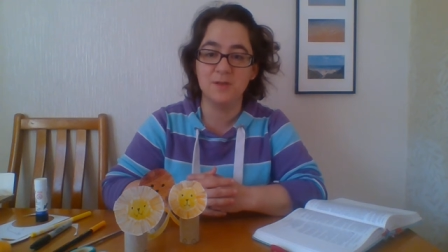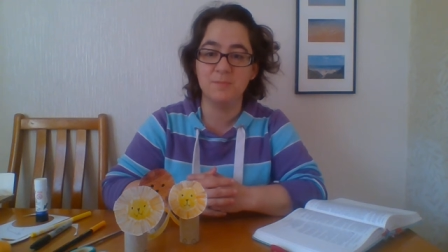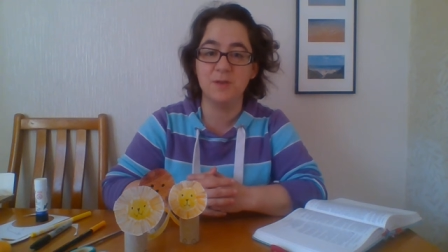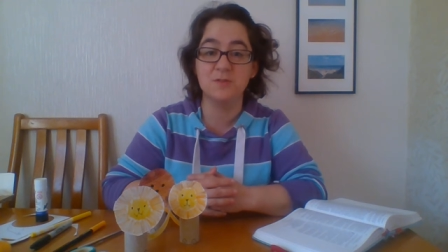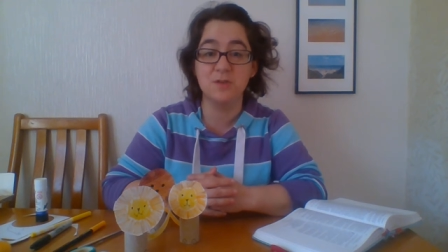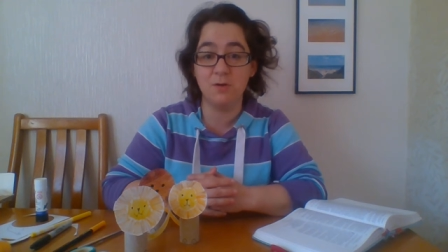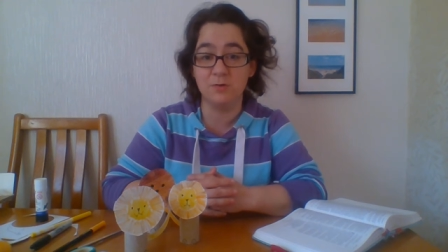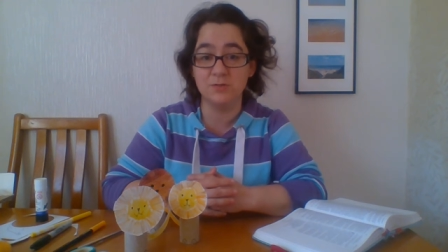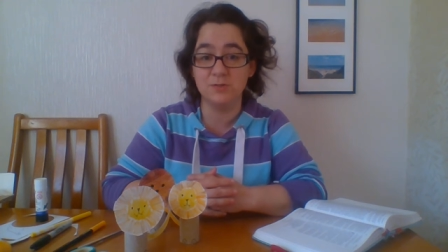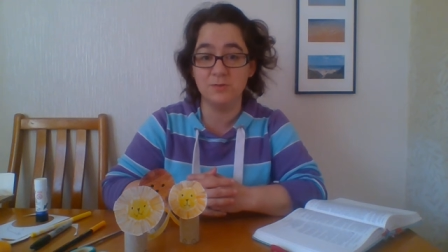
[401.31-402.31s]
because
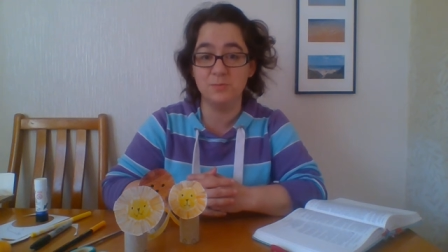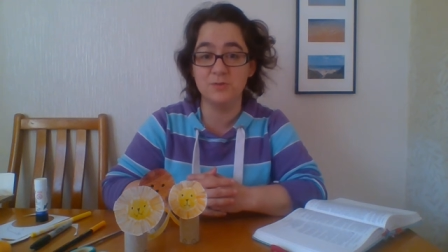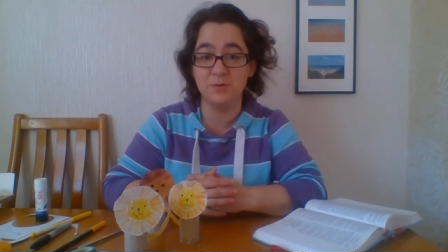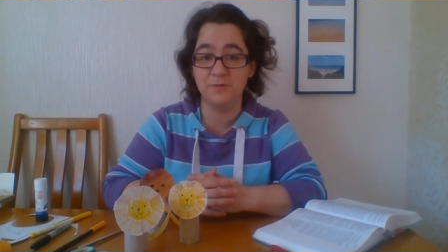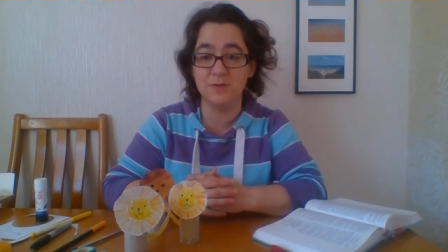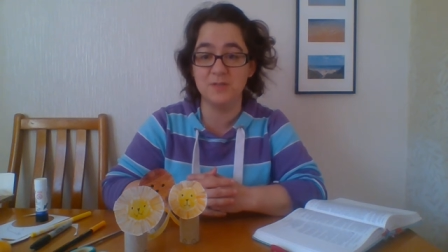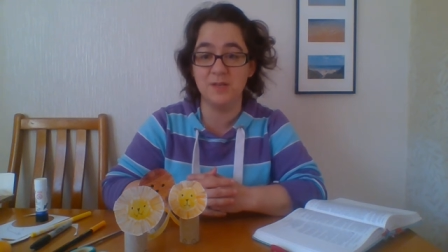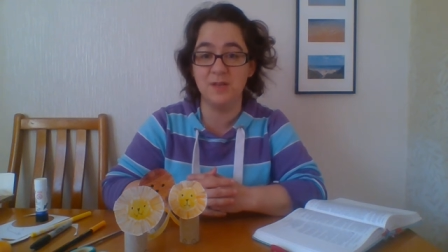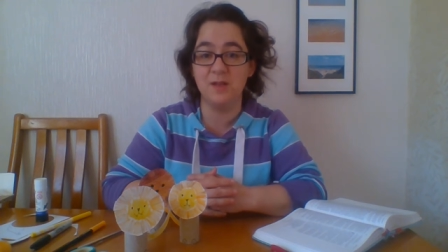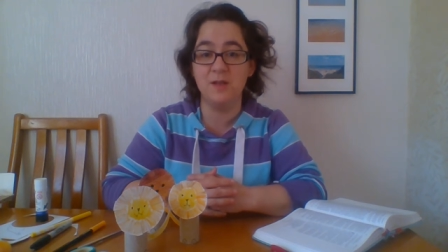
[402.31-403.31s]
God was obviously